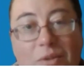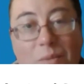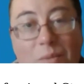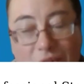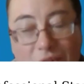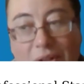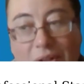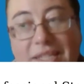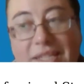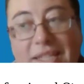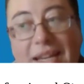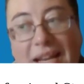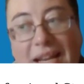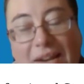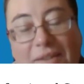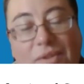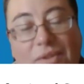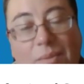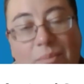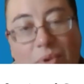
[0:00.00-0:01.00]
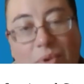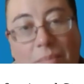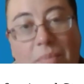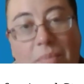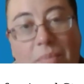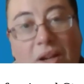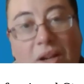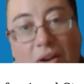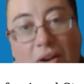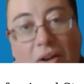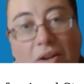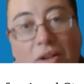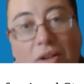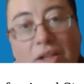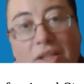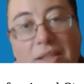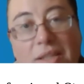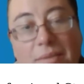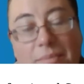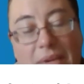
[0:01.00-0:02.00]
We've got to have the proper
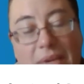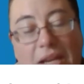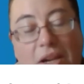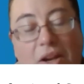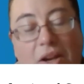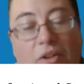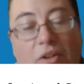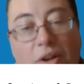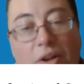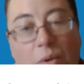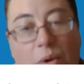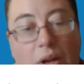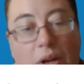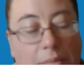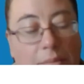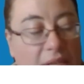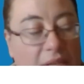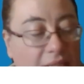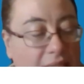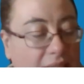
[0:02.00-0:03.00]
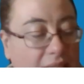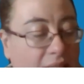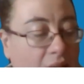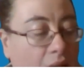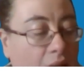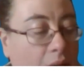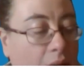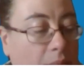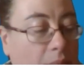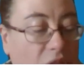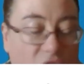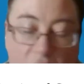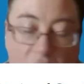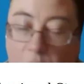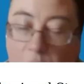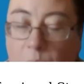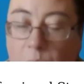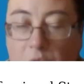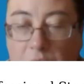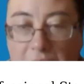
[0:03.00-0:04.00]
log to meet our requirements, but
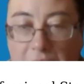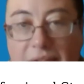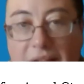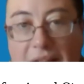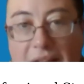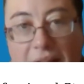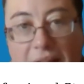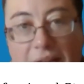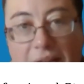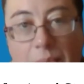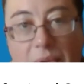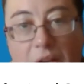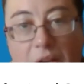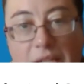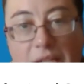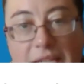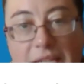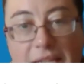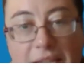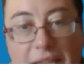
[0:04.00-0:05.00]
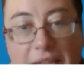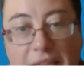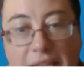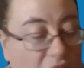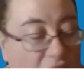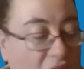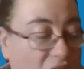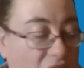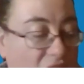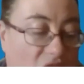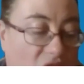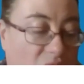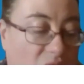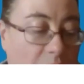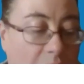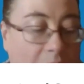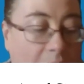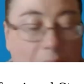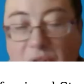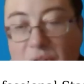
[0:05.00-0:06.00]
don't worry if you have uploaded this year,
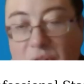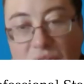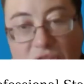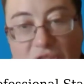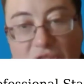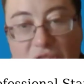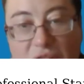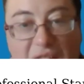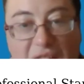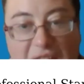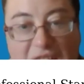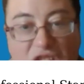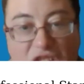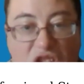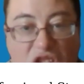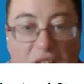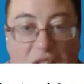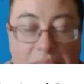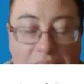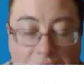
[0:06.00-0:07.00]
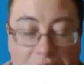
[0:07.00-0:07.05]
just remember not to do it next